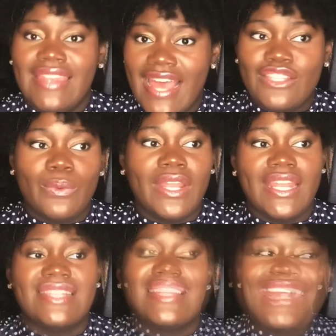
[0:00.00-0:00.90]
That's what
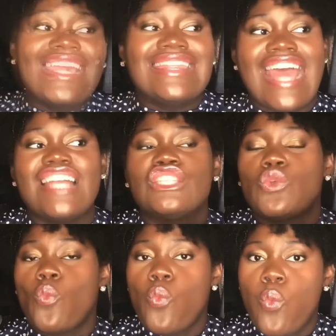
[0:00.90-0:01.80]
it is. And I think
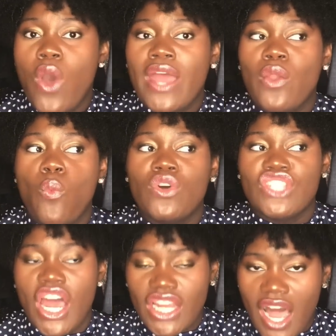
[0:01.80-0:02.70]
that's what
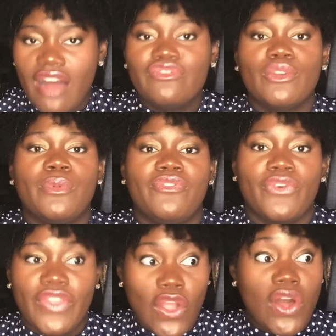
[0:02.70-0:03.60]
was uncomfortable
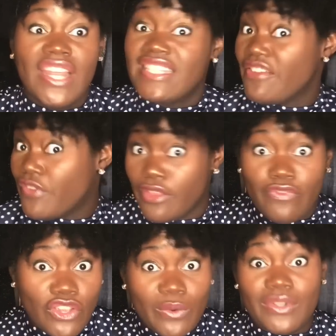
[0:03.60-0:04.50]
for the audience and for the
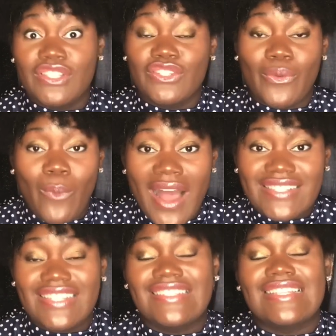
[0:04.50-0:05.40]
viewers to
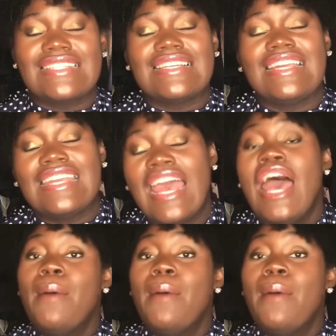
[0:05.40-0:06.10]
watch. It's just like,